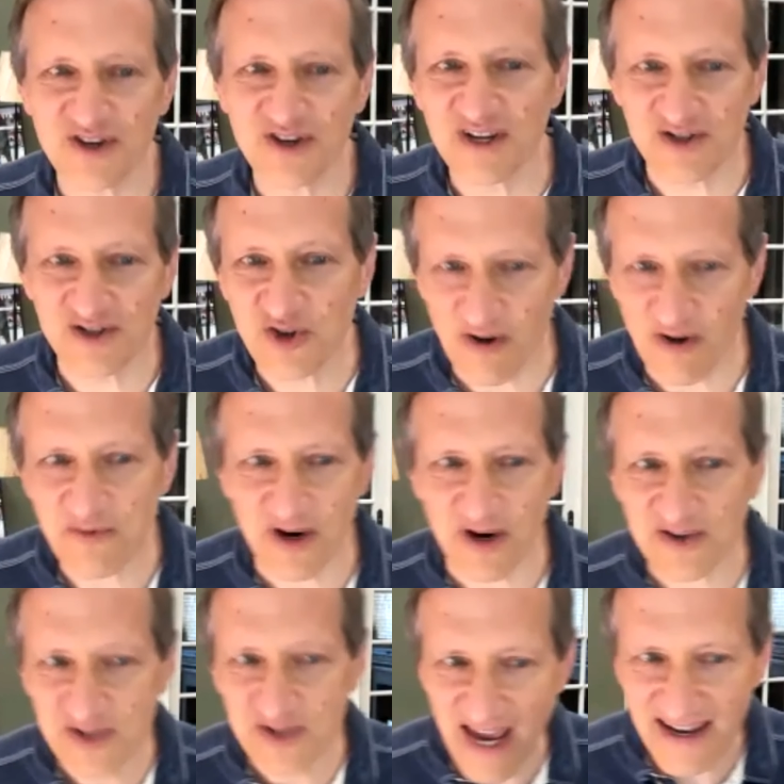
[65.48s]
is software.
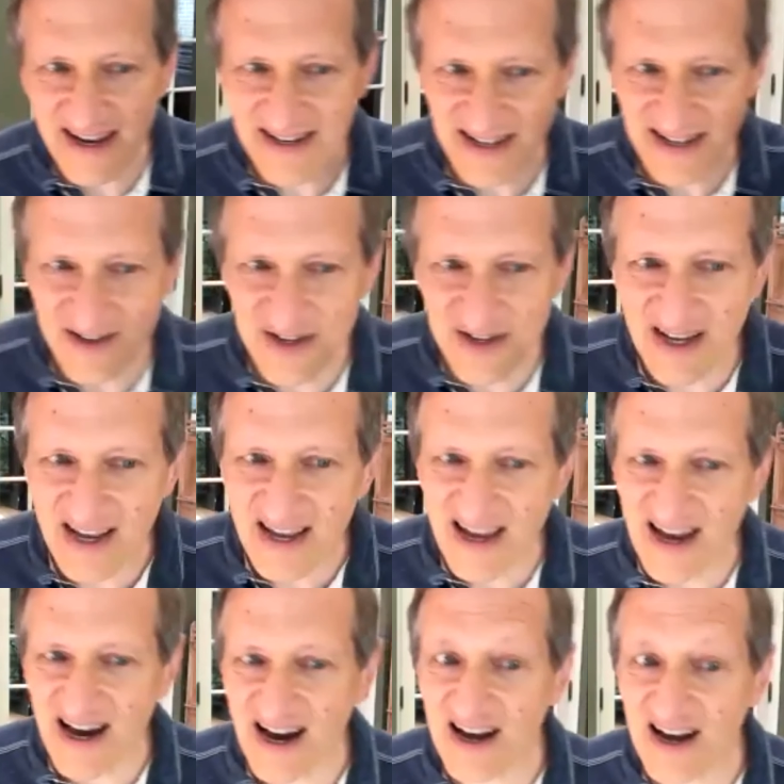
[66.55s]
Second is
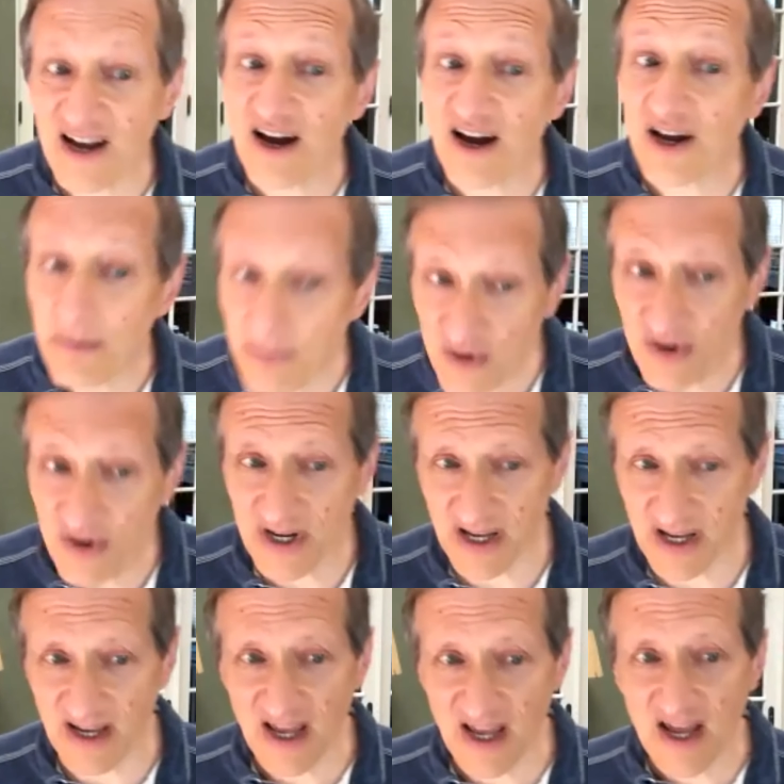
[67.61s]
a
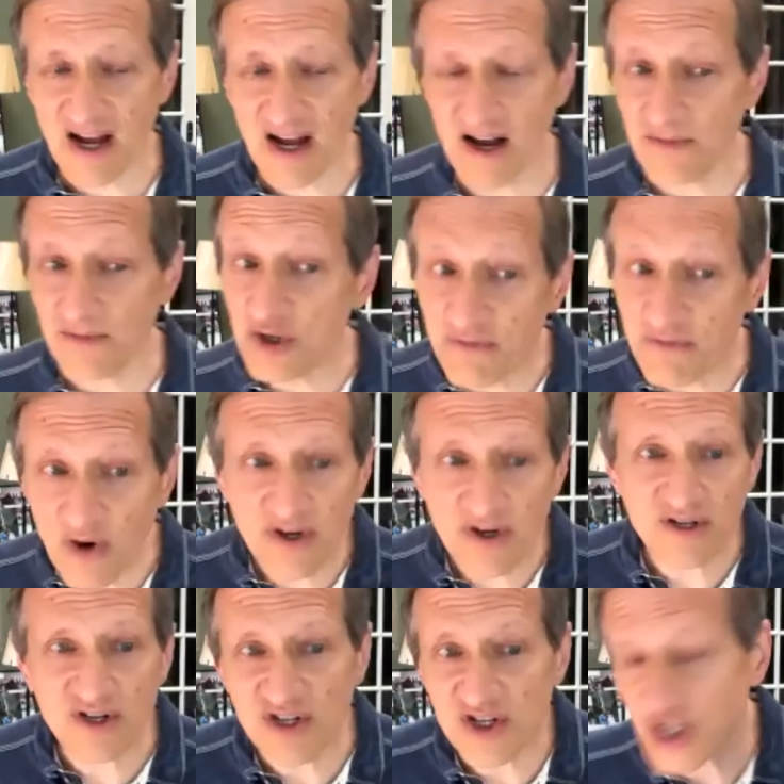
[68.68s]
community
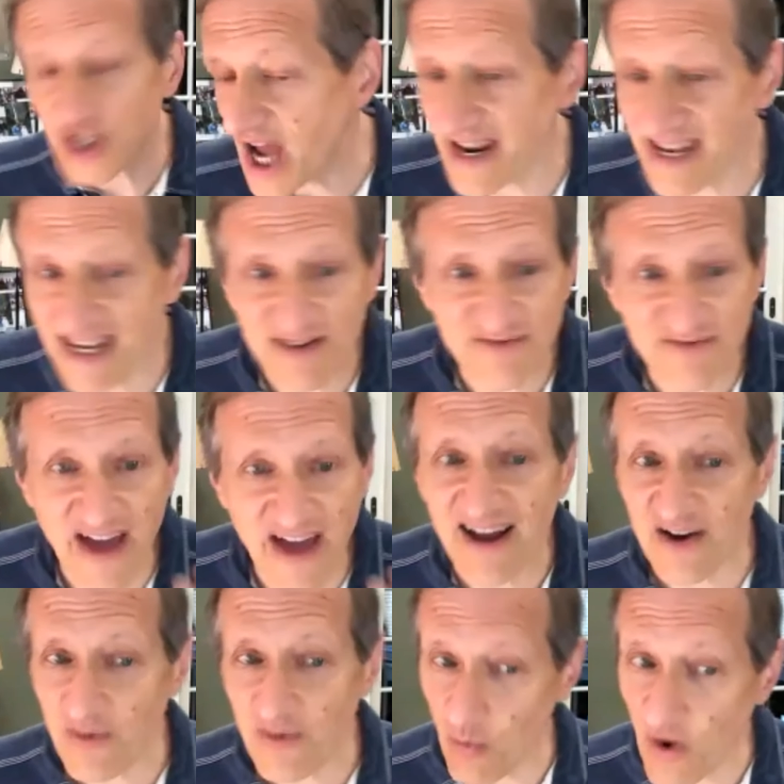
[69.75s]
devoted to deciding
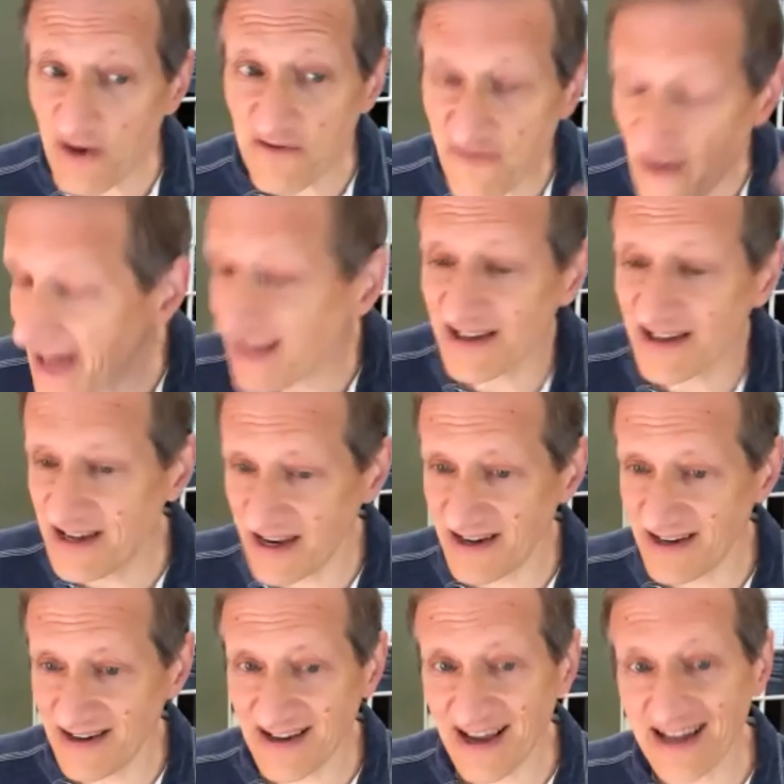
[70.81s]
what
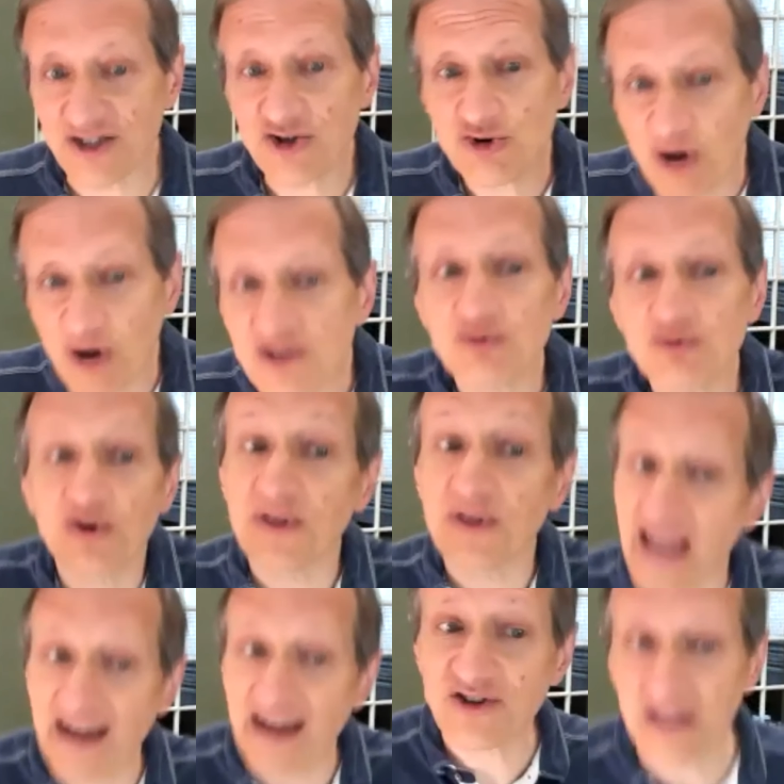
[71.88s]
validated and
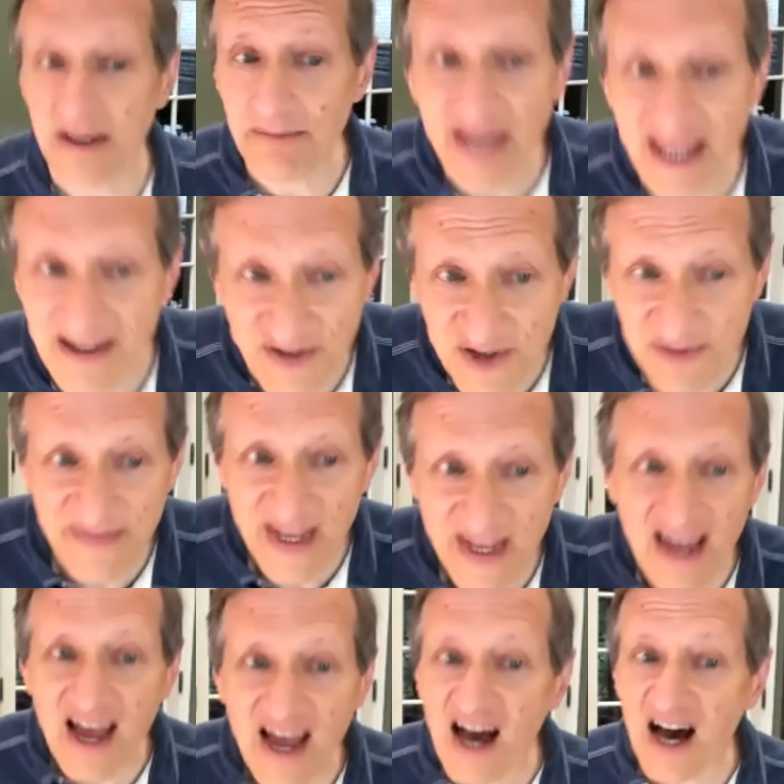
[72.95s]
trustworthy actually means.
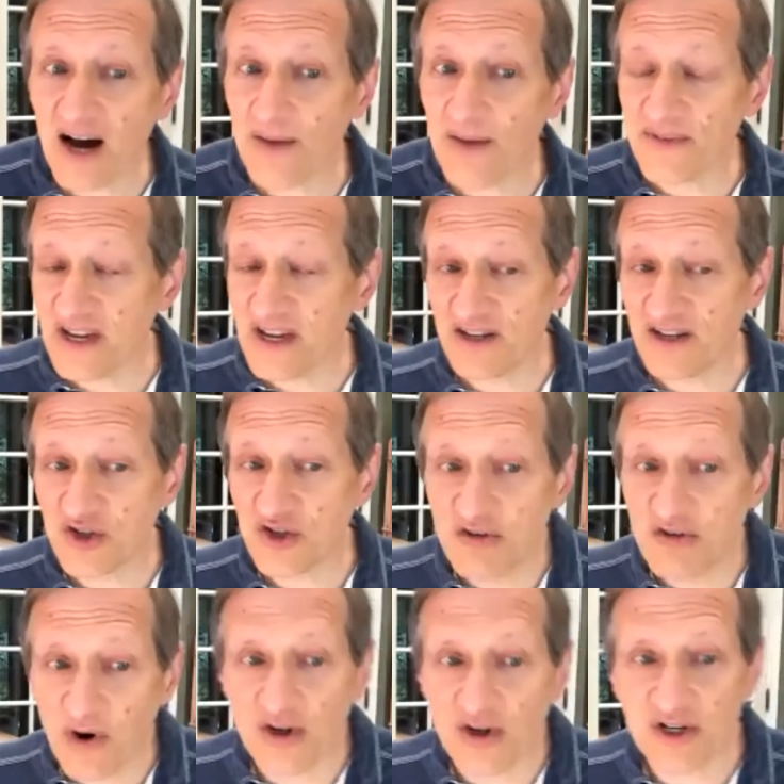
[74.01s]
It's
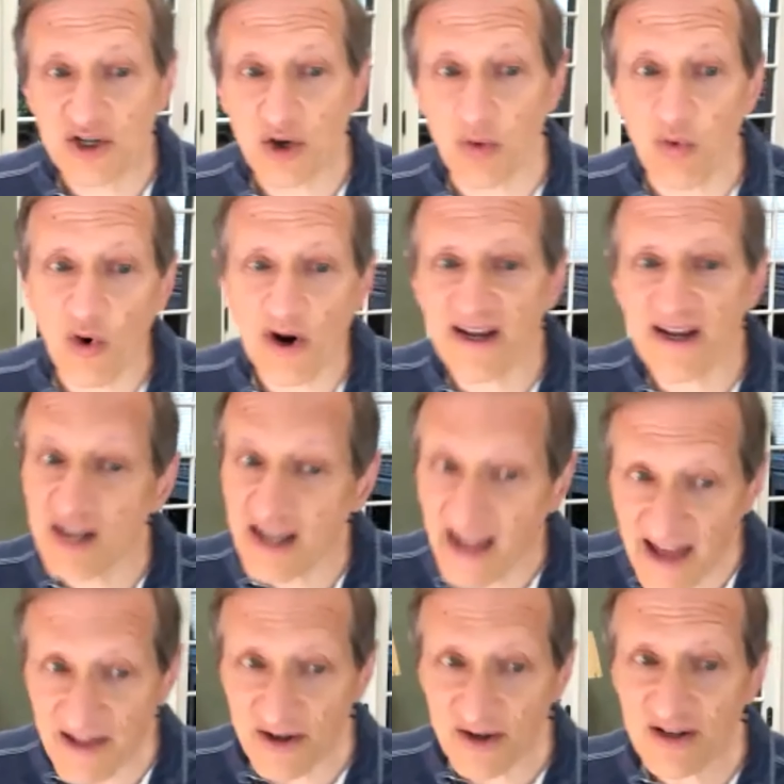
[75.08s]
devoted to working
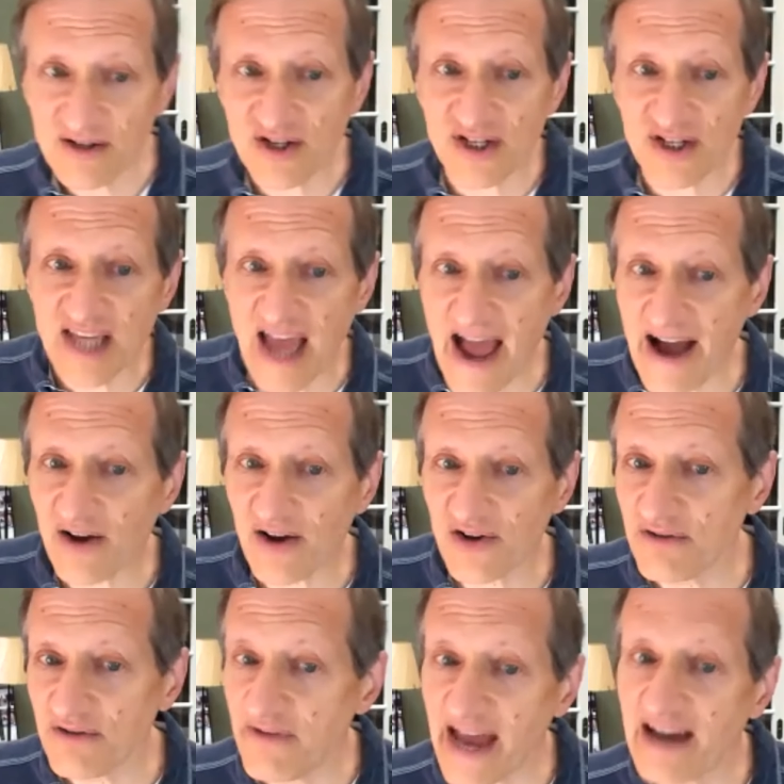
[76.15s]
together to tackle
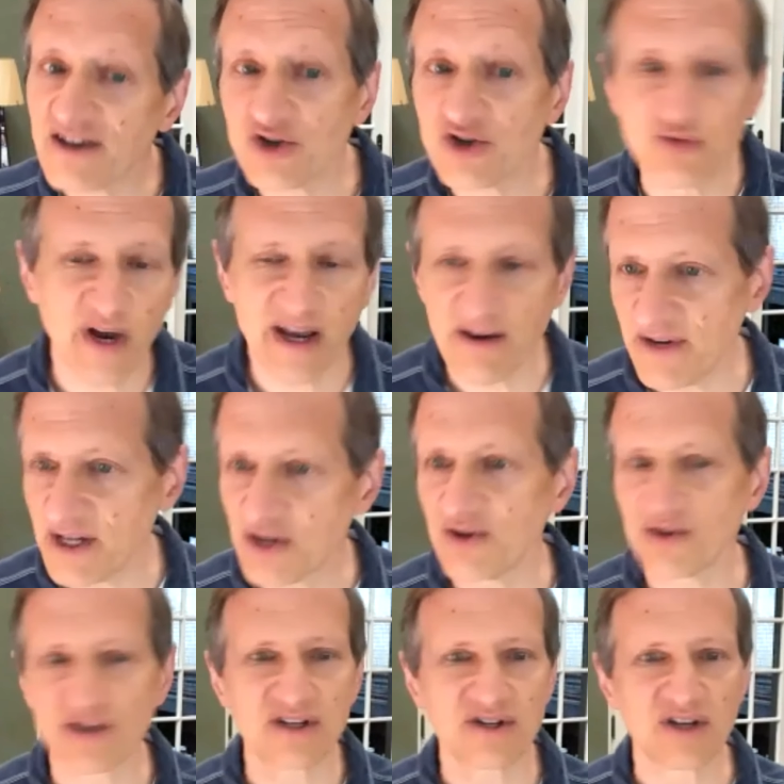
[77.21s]
the vast array of
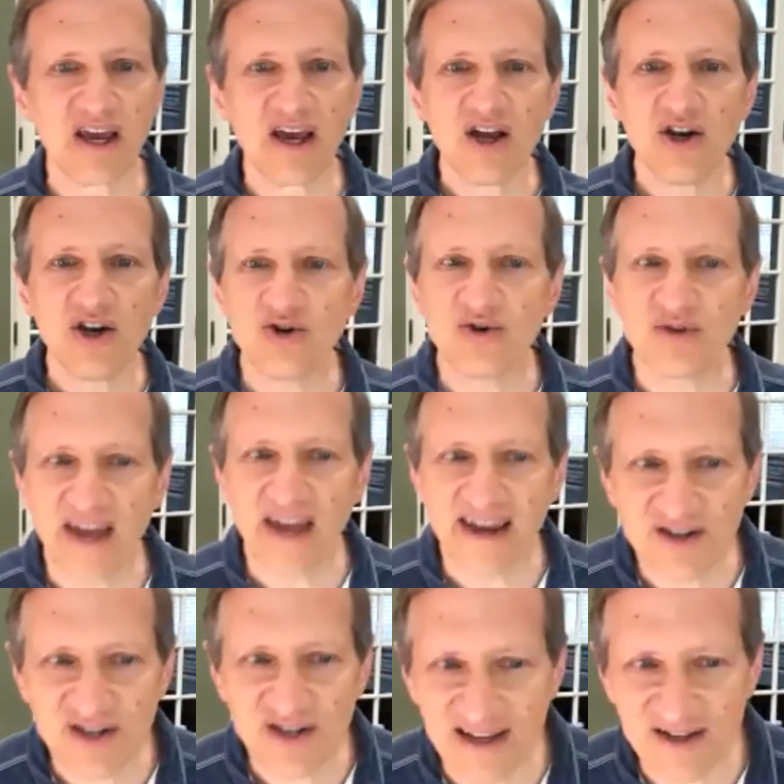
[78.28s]
issues as new
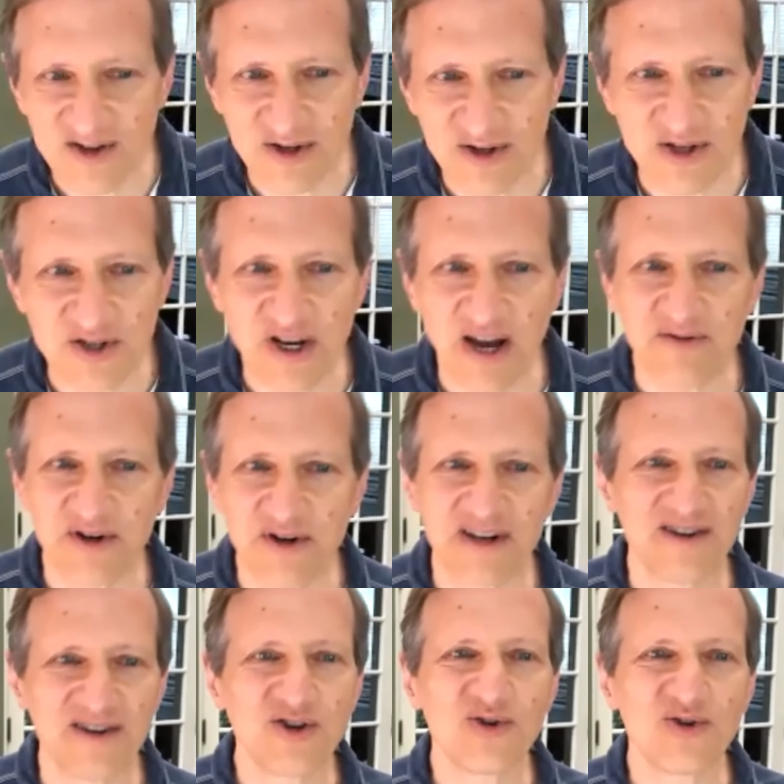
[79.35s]
data sets are discovered
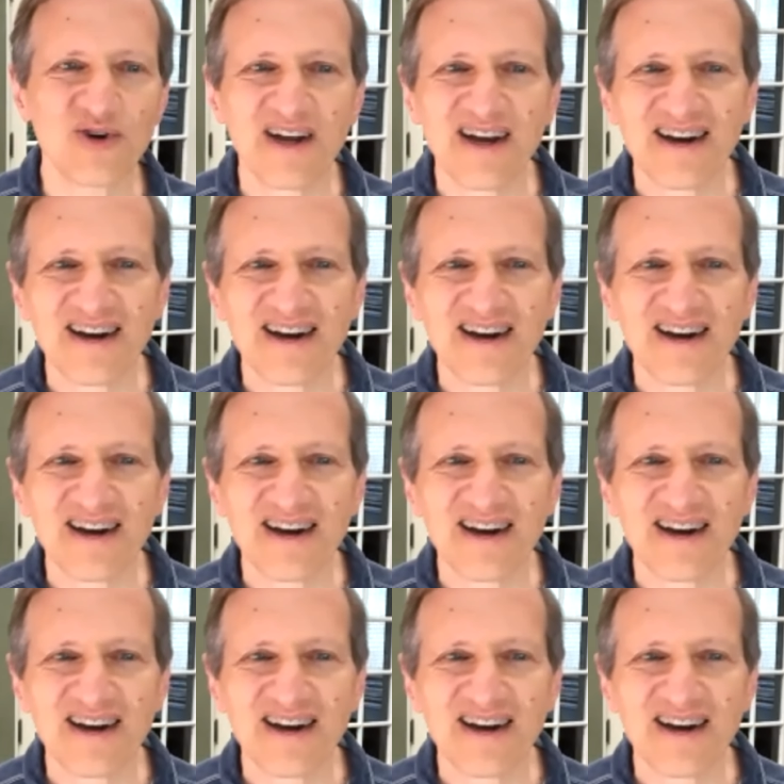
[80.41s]
and new